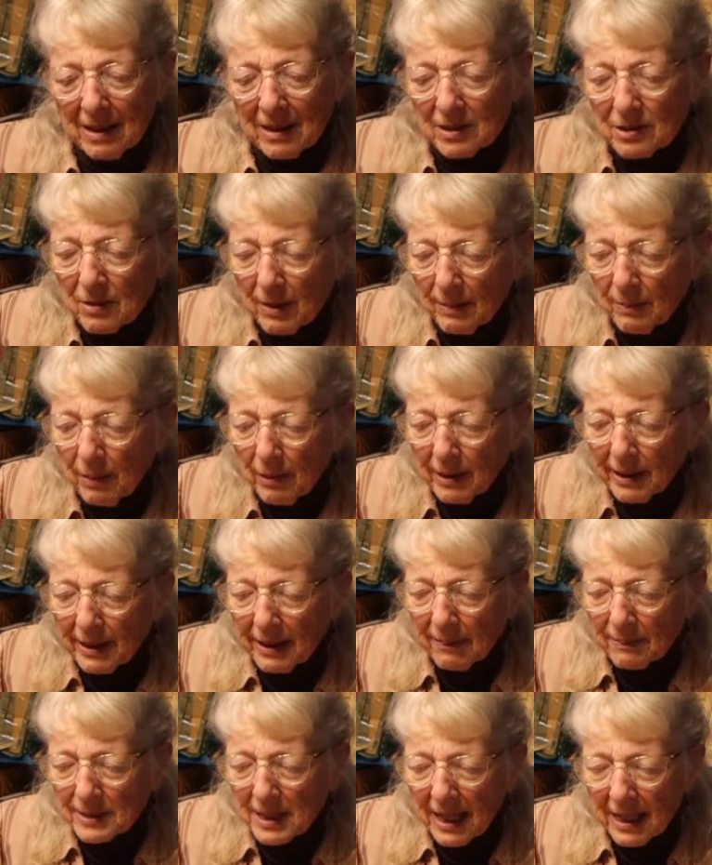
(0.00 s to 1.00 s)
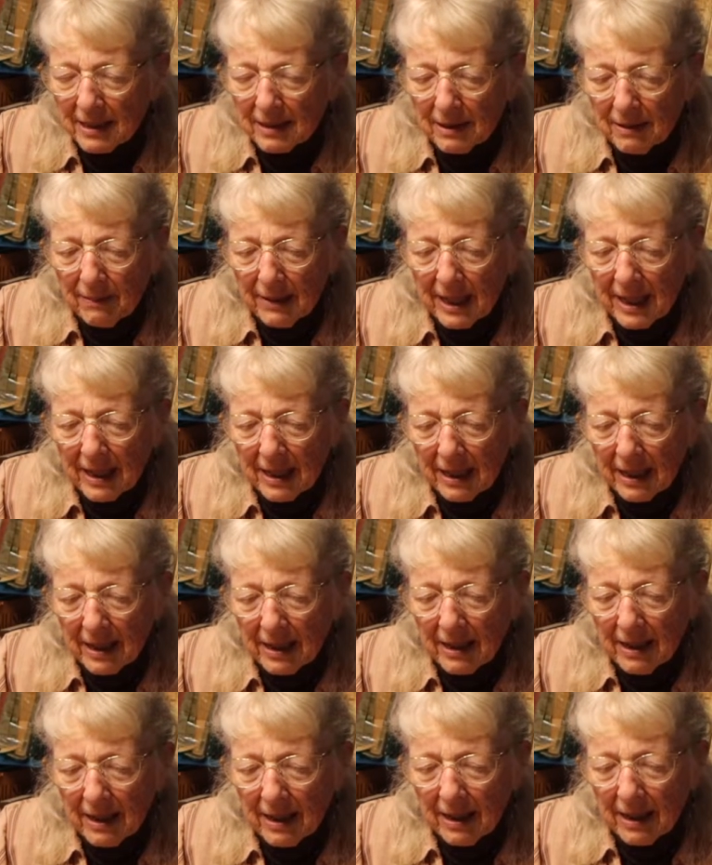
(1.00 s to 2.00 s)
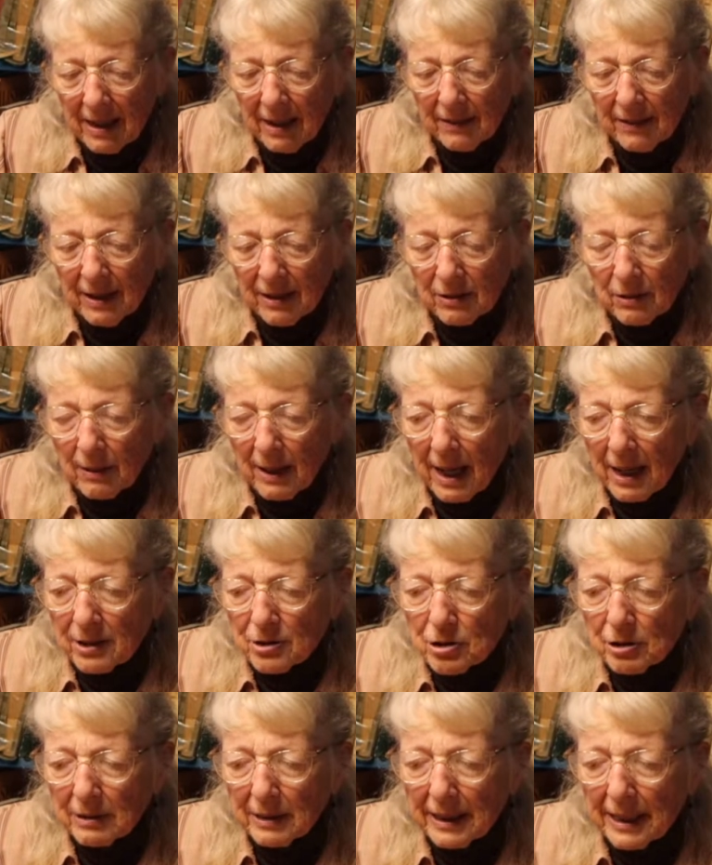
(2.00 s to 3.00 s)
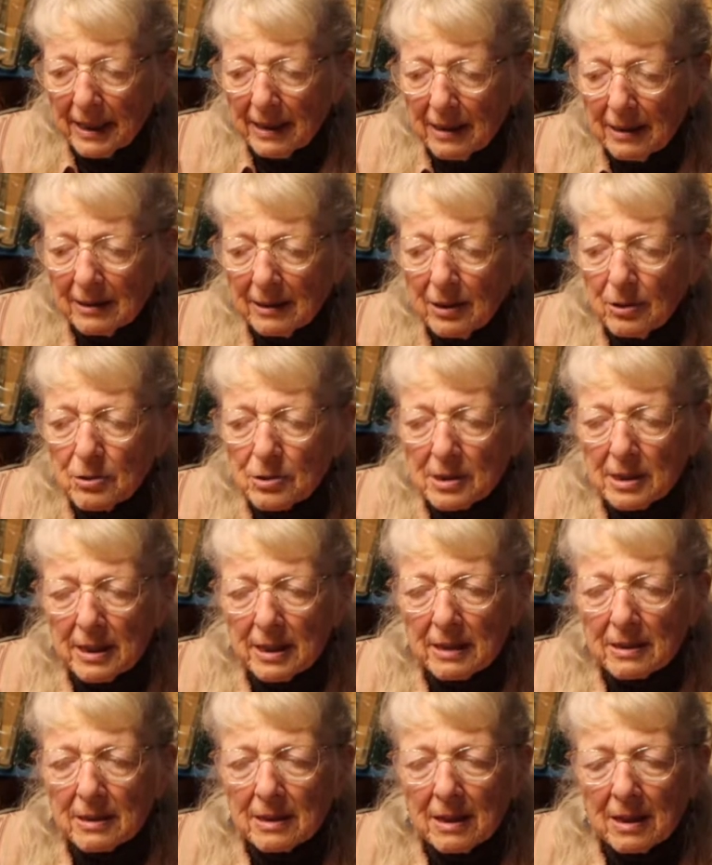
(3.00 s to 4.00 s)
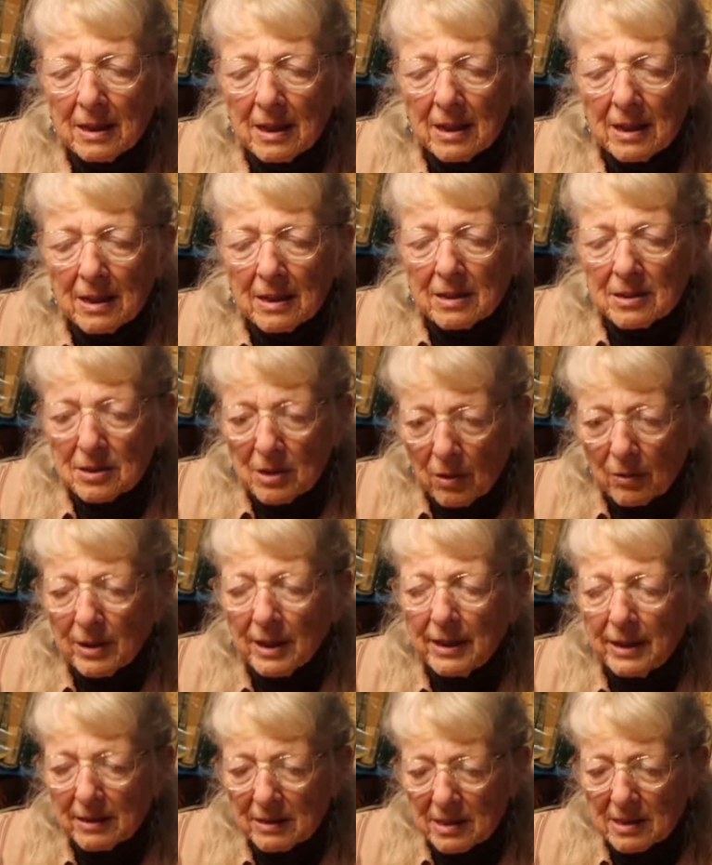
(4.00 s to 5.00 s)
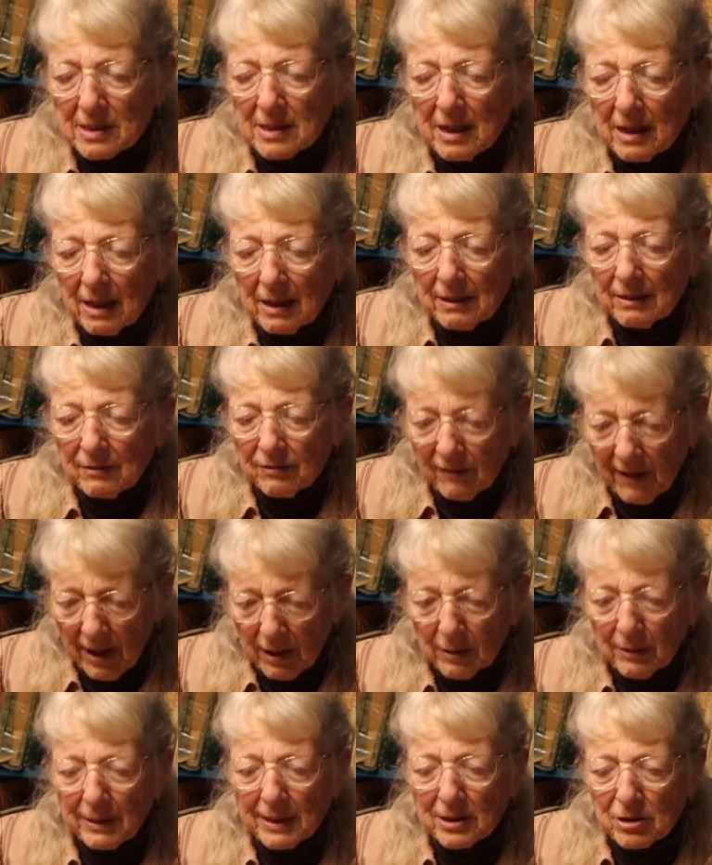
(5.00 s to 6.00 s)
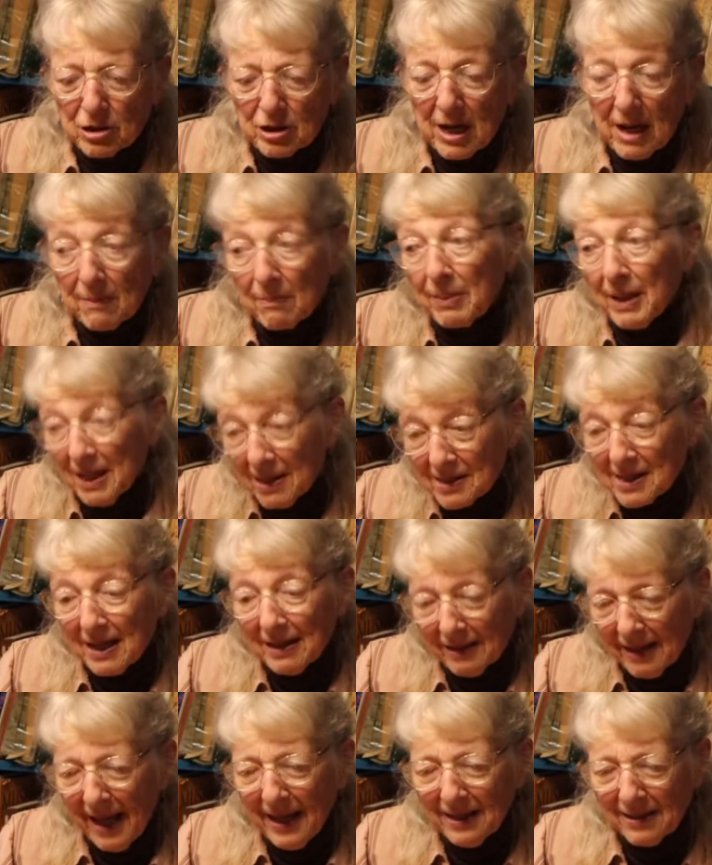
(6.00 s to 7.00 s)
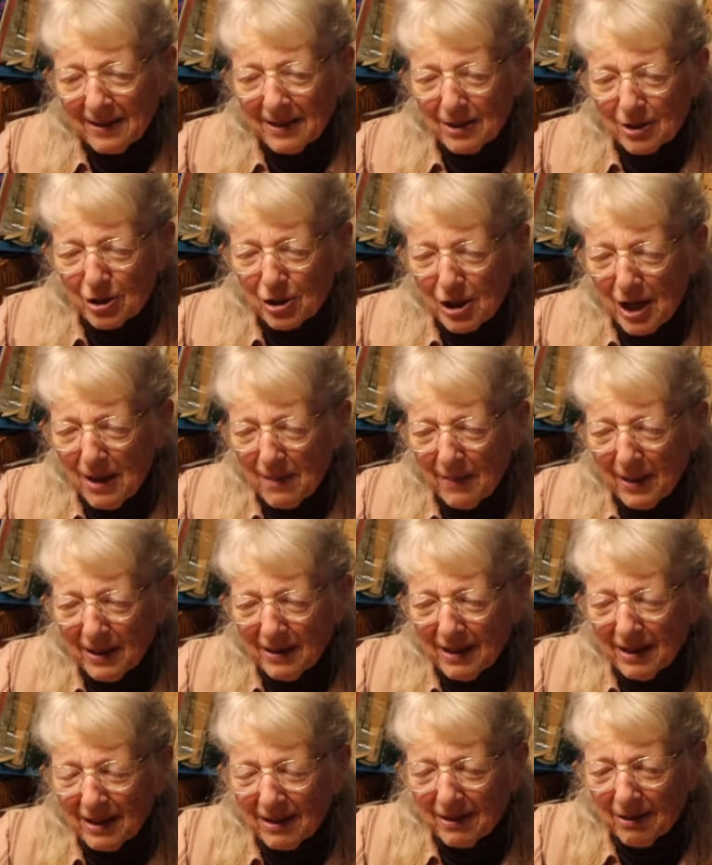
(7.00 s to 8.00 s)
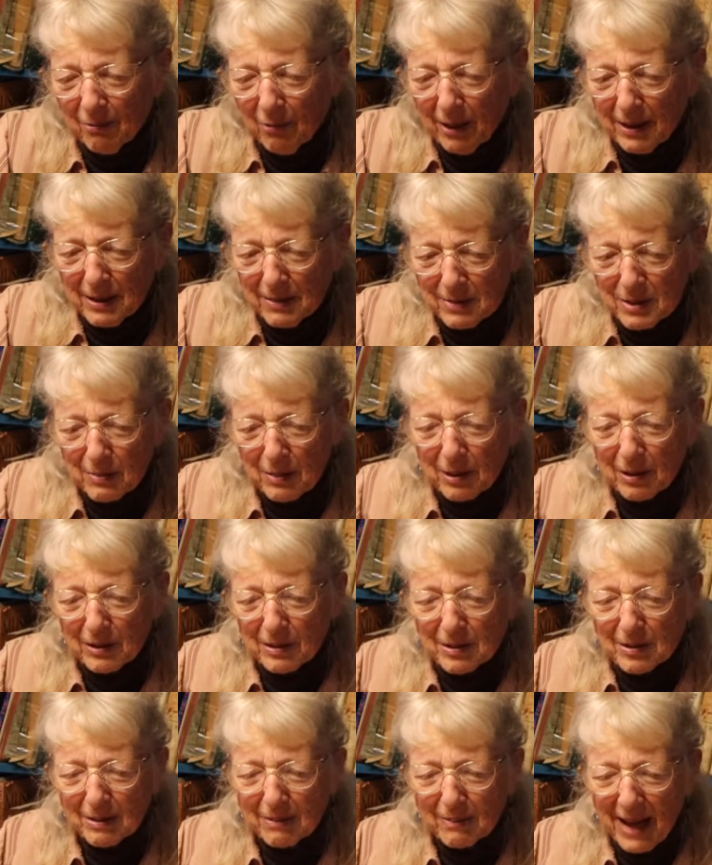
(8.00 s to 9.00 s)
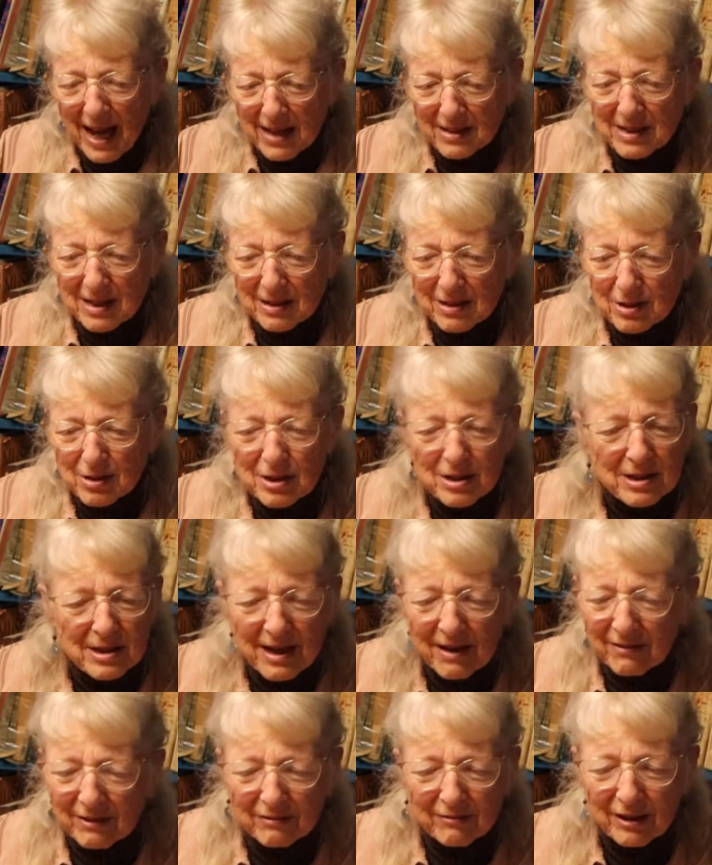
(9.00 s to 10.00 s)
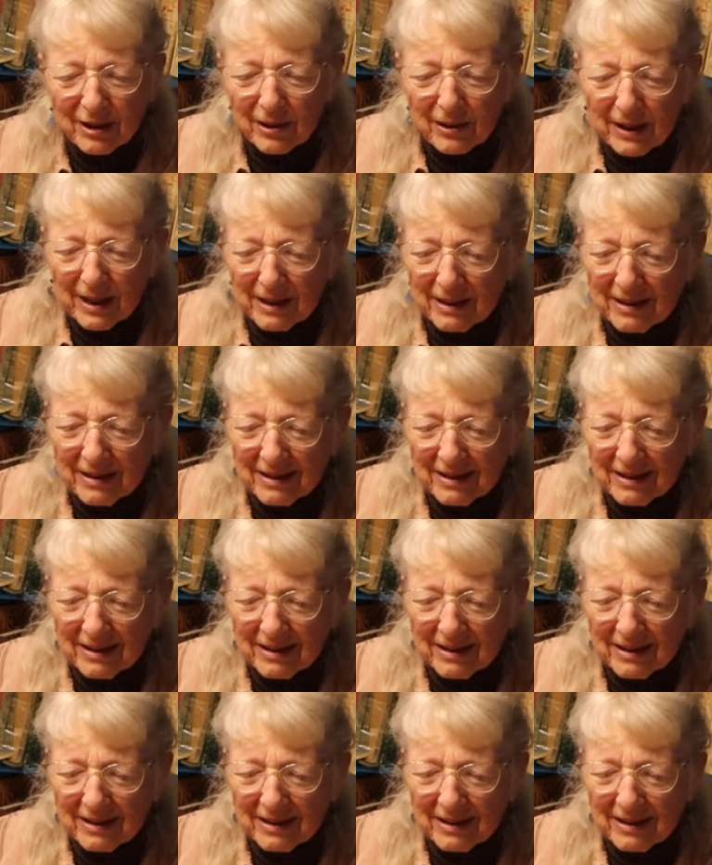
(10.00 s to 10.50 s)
So I pull it up tight in the beginning and then gradually loosen it so that it's following the shape, because I like this shape. I think Williamsburg baskets just have a very